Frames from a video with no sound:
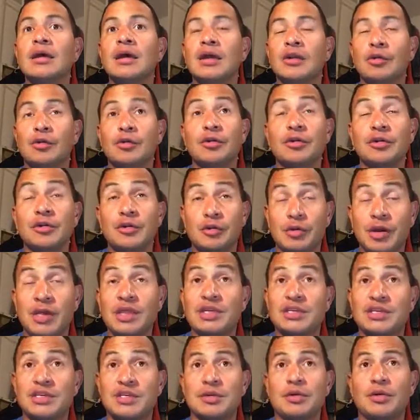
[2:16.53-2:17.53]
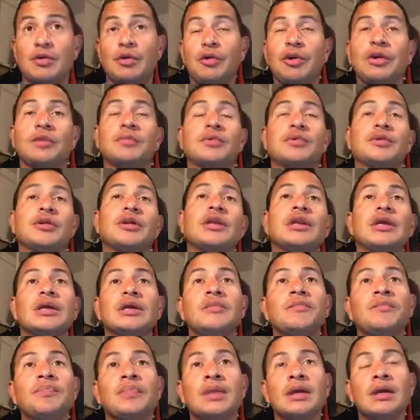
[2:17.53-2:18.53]
in order to create this herd
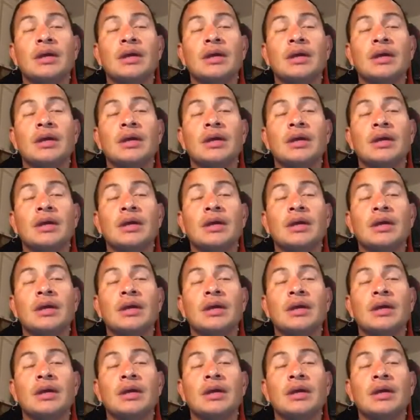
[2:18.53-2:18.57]
immunity.